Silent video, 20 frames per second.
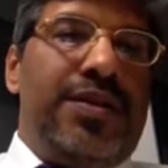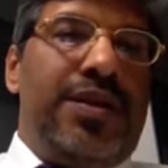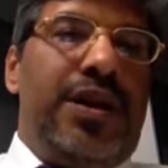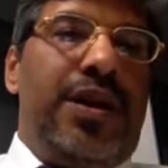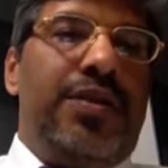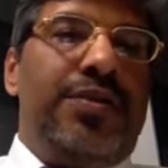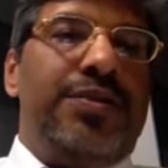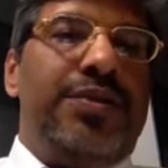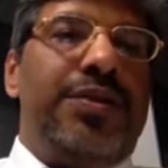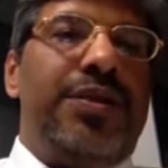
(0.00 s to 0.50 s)

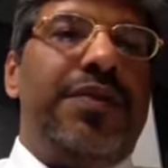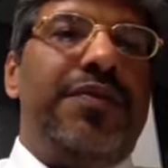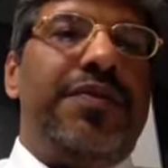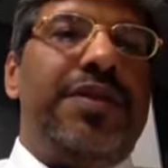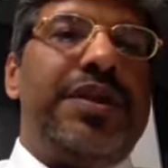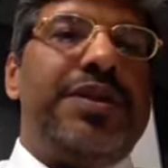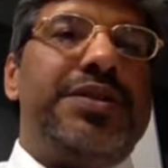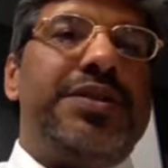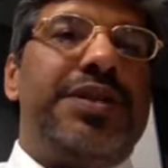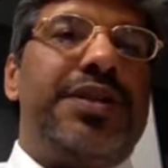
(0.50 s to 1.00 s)
How to
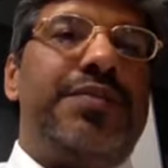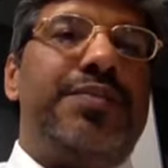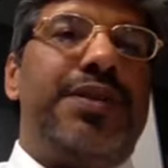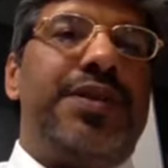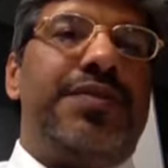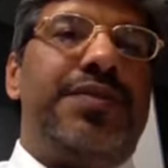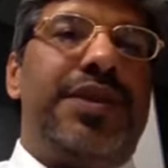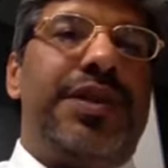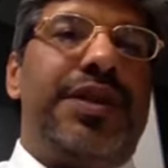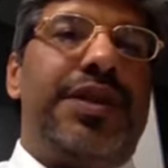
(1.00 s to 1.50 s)
differentiate
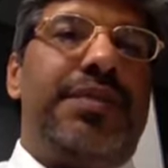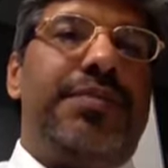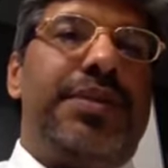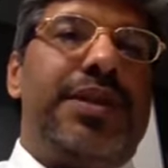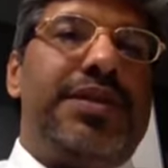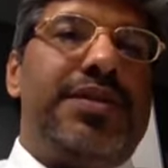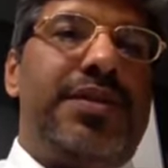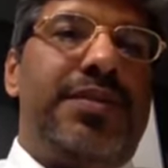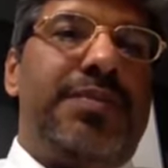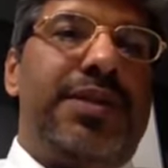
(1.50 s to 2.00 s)
between a
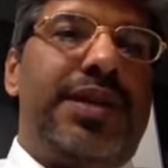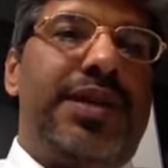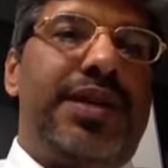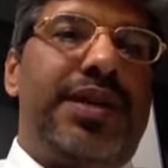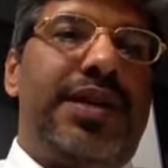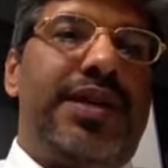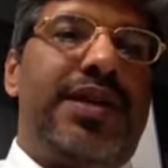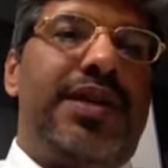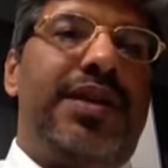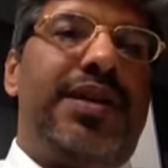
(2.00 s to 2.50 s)
measurement
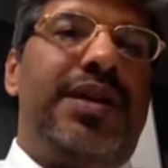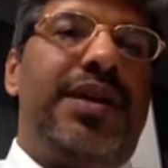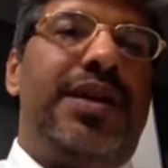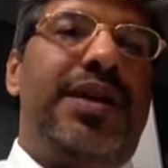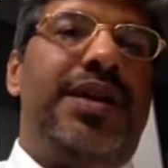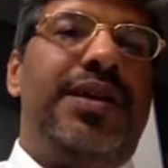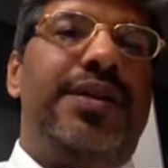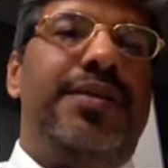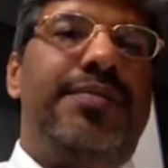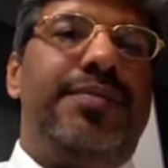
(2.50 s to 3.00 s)
error
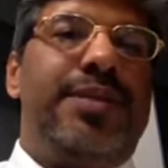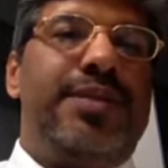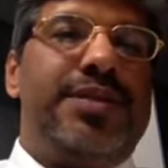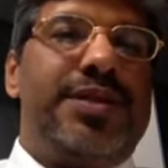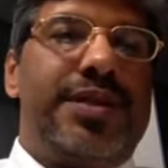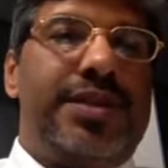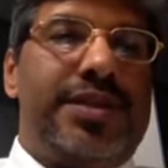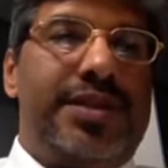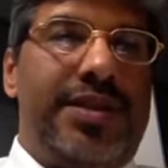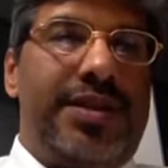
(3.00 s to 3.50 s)
and a
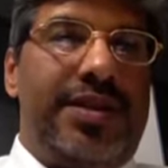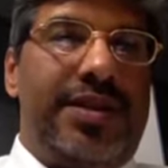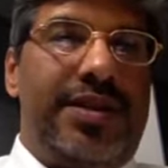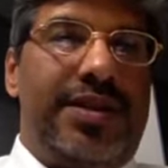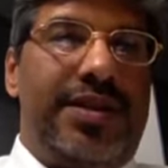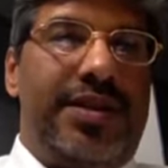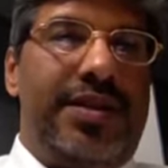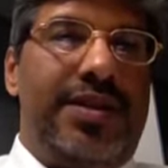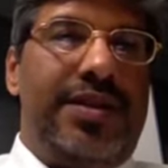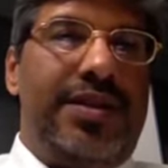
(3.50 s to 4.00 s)
process error?
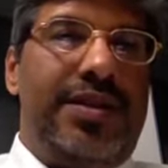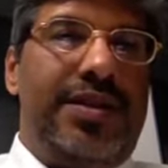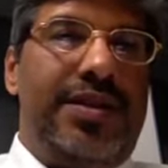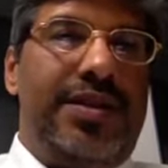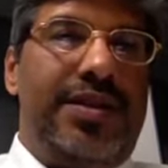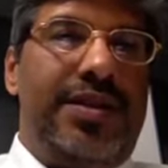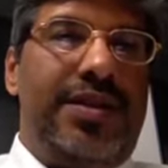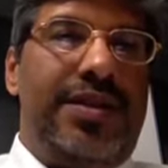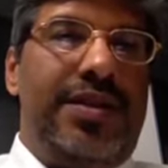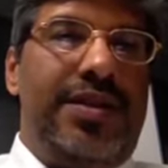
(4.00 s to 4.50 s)

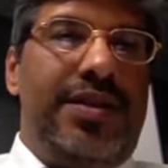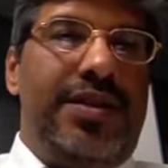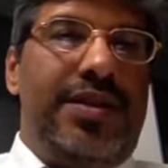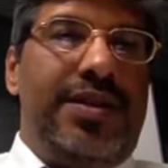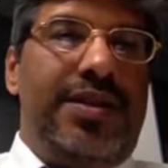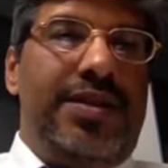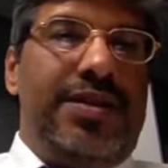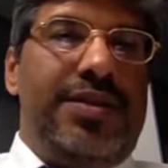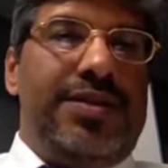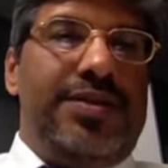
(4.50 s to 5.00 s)

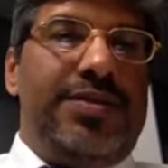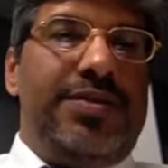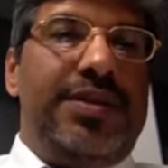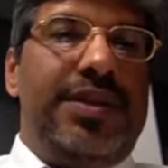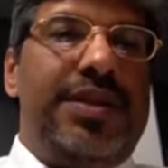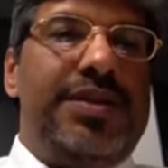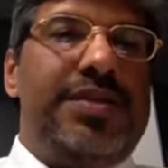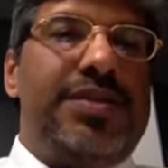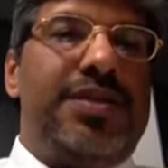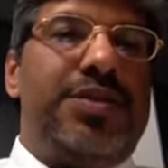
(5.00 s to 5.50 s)
So
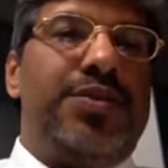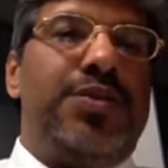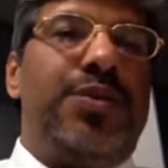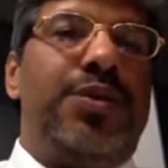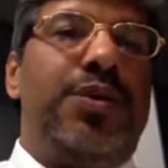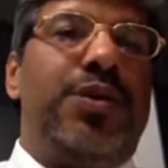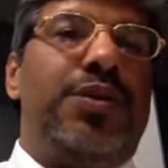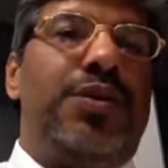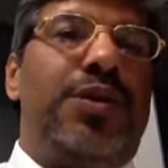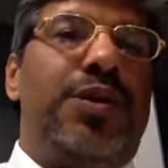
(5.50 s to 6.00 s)
there is a tool
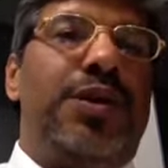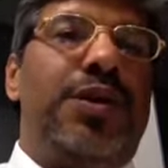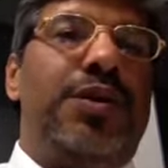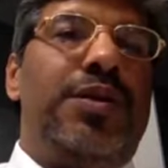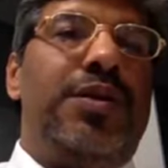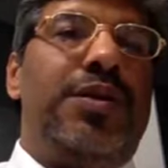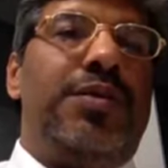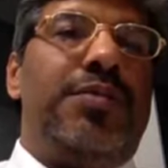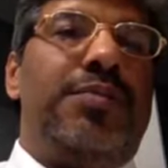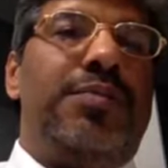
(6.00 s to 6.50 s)
called
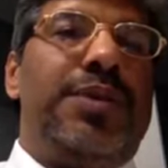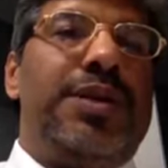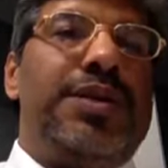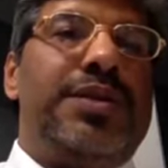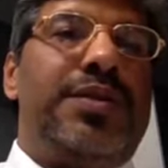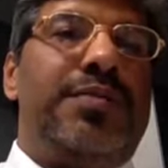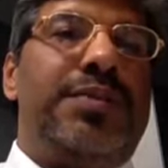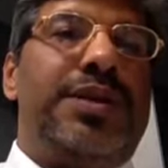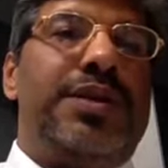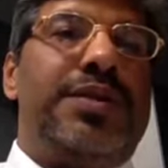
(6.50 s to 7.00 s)

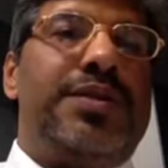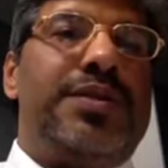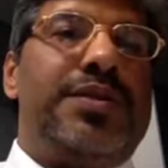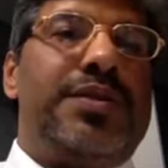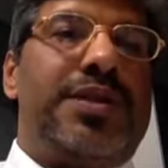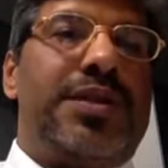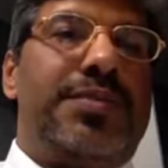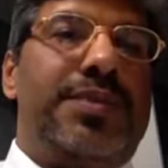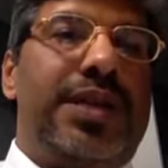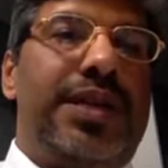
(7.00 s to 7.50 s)
measurement
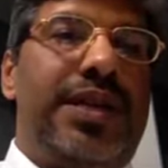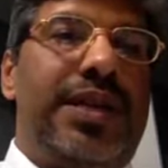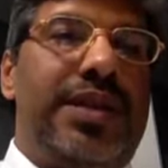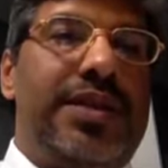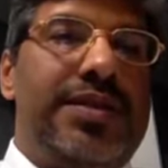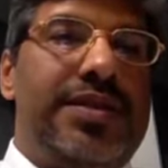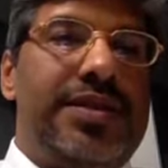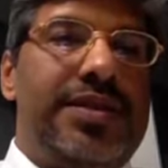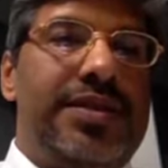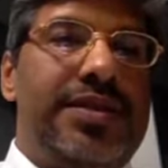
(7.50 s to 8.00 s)
system
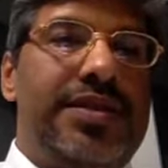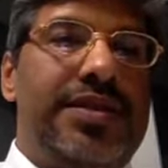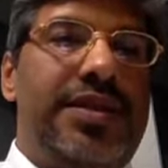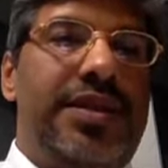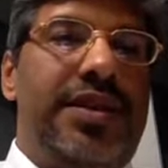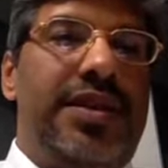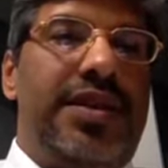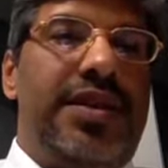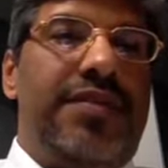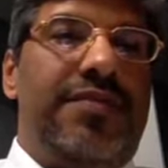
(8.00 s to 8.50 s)
analysis,
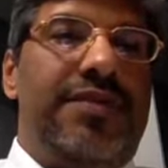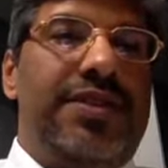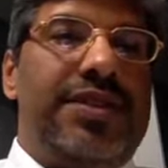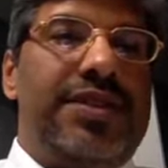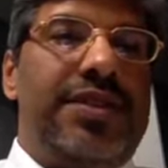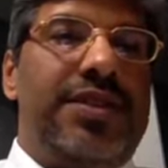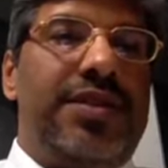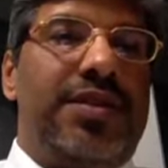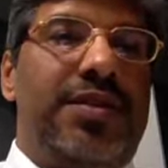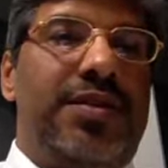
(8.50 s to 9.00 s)
which
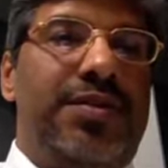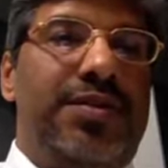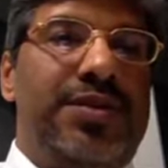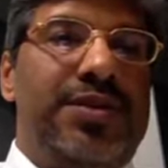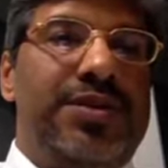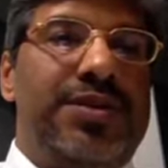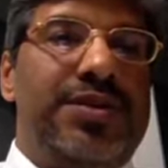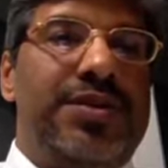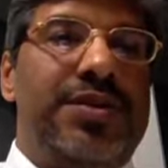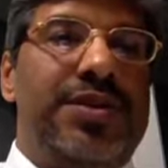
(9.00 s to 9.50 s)

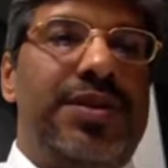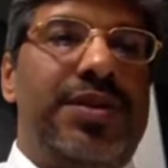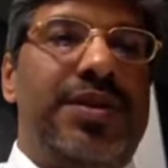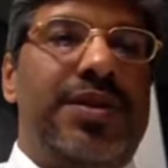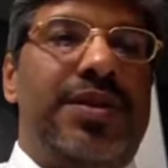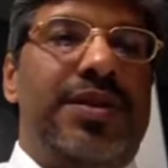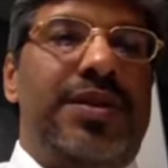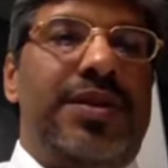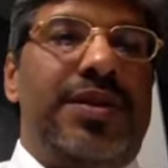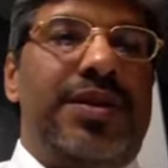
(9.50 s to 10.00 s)
includes
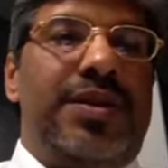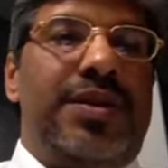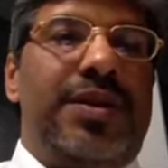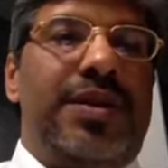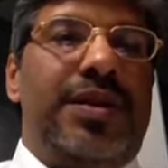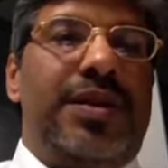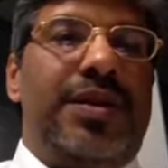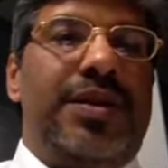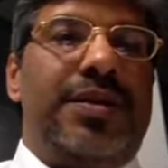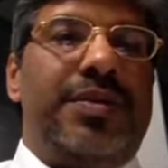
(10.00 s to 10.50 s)

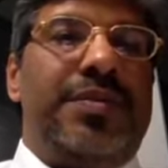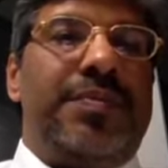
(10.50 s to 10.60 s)
the